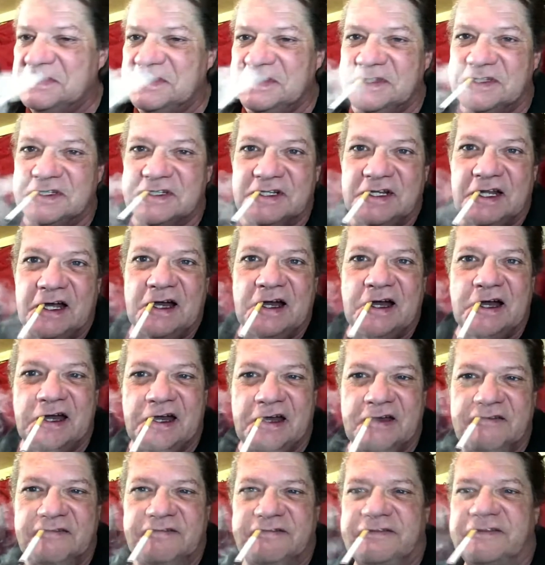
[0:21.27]
is
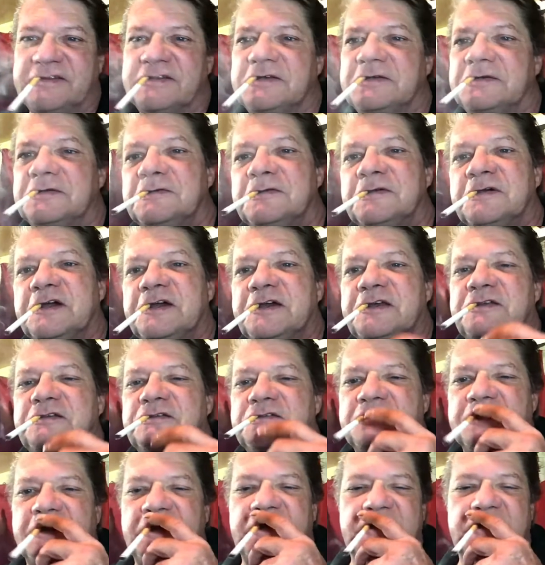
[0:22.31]
live. How you
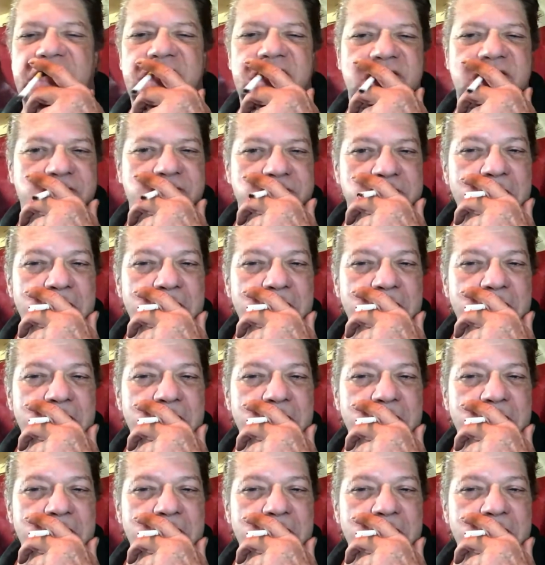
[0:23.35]
doing, guys?